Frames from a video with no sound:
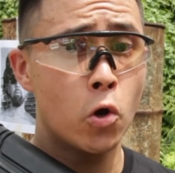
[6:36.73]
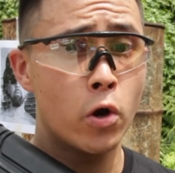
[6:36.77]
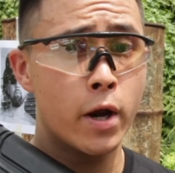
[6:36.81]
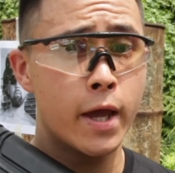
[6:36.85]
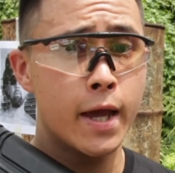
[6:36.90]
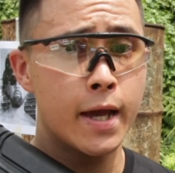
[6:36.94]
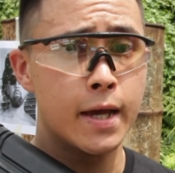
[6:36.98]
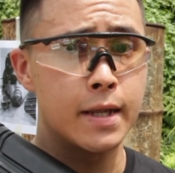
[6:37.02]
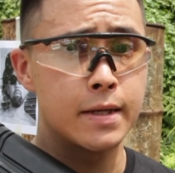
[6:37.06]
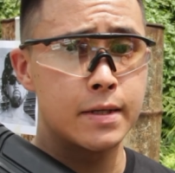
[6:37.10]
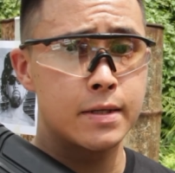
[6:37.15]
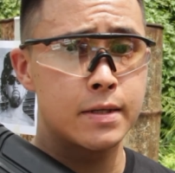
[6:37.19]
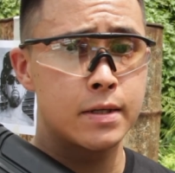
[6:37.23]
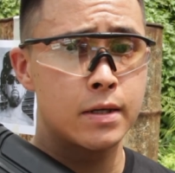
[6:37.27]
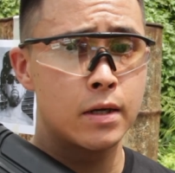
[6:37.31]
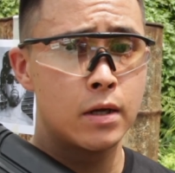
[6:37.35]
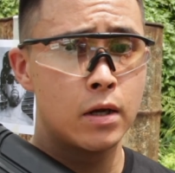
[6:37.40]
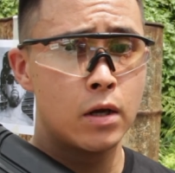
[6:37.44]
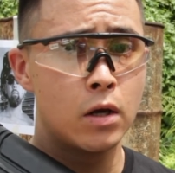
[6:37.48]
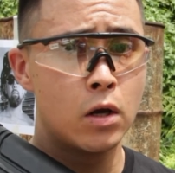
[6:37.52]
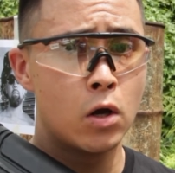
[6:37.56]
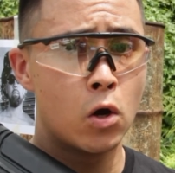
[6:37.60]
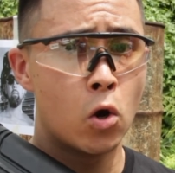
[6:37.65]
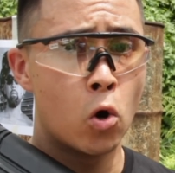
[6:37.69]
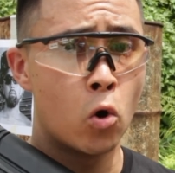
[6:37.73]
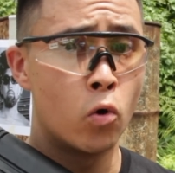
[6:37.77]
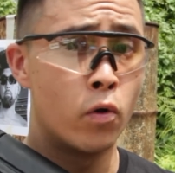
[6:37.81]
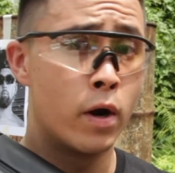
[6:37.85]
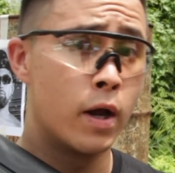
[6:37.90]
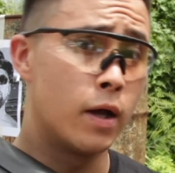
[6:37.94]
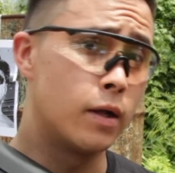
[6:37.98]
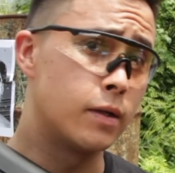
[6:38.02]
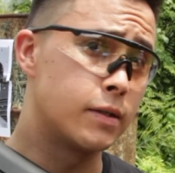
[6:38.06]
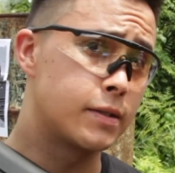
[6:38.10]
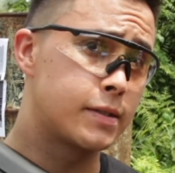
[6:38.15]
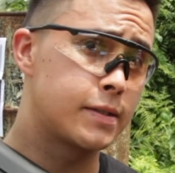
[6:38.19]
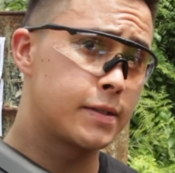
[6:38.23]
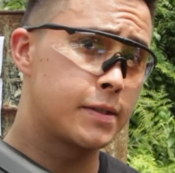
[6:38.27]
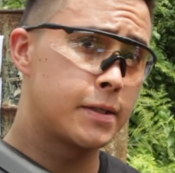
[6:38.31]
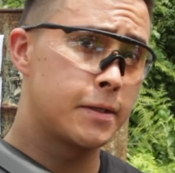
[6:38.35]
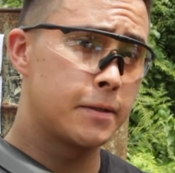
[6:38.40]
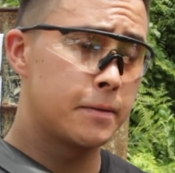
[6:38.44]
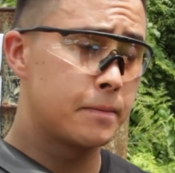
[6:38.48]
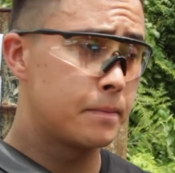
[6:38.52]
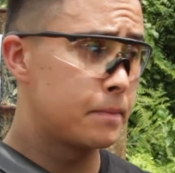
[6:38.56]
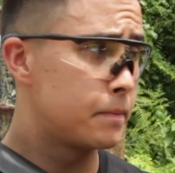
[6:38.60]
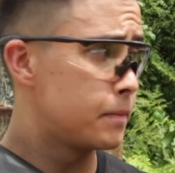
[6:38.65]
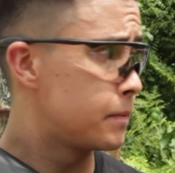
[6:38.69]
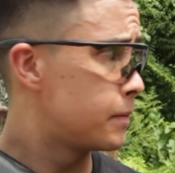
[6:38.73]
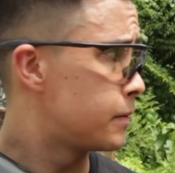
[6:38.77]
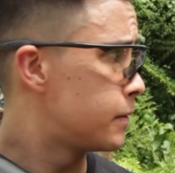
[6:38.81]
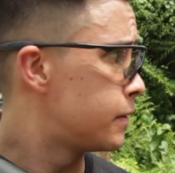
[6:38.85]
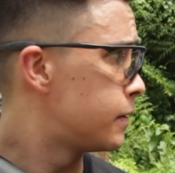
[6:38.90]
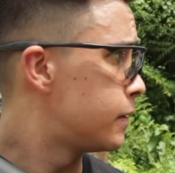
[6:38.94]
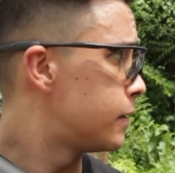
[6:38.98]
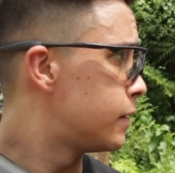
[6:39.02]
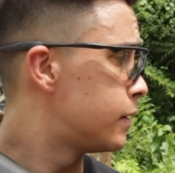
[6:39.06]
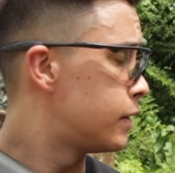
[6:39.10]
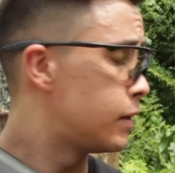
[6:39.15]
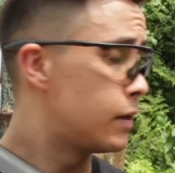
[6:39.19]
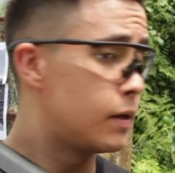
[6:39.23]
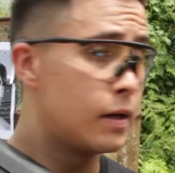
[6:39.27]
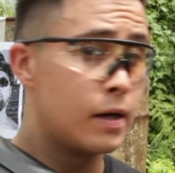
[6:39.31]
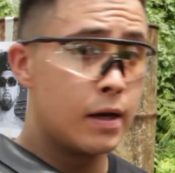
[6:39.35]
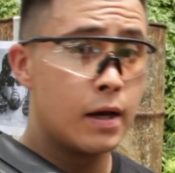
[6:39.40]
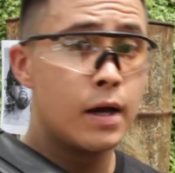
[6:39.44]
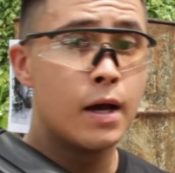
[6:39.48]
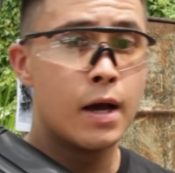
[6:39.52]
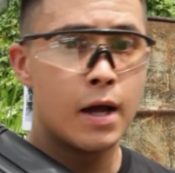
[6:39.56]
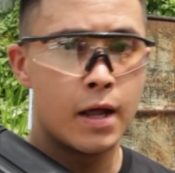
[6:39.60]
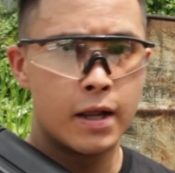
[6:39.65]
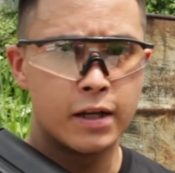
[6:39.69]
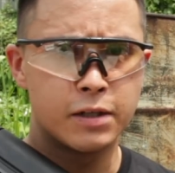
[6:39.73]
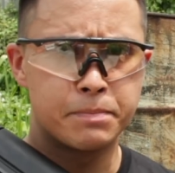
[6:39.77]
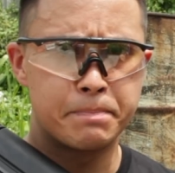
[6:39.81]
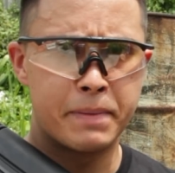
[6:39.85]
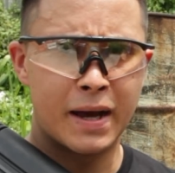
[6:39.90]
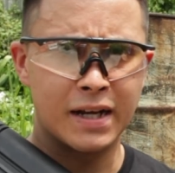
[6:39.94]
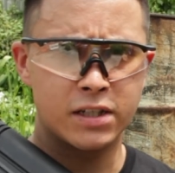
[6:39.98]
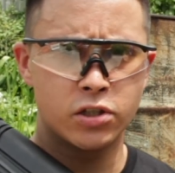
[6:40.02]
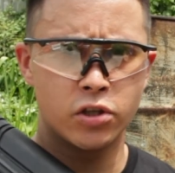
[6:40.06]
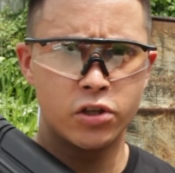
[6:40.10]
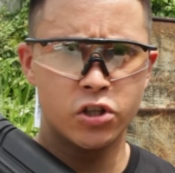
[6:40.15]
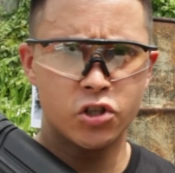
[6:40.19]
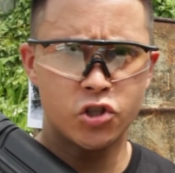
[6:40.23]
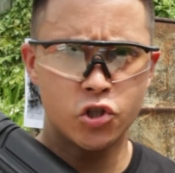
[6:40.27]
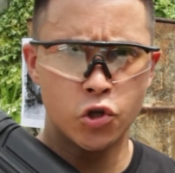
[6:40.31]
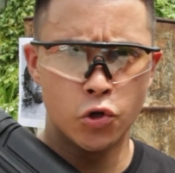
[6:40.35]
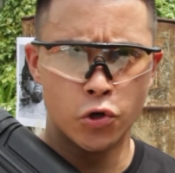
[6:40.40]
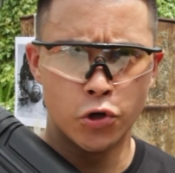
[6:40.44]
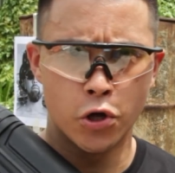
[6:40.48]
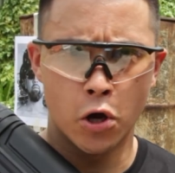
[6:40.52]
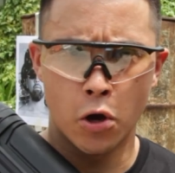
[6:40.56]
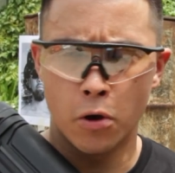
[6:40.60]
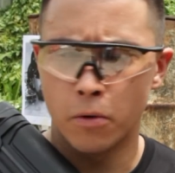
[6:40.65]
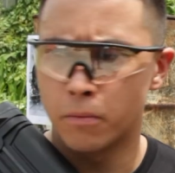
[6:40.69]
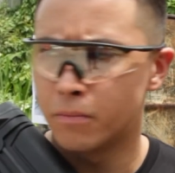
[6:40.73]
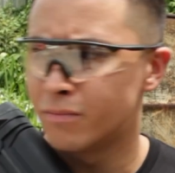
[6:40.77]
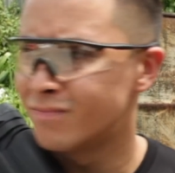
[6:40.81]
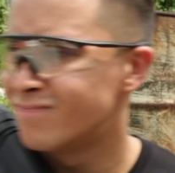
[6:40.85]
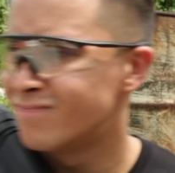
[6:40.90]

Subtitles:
your hits, or else. It's back to the studio.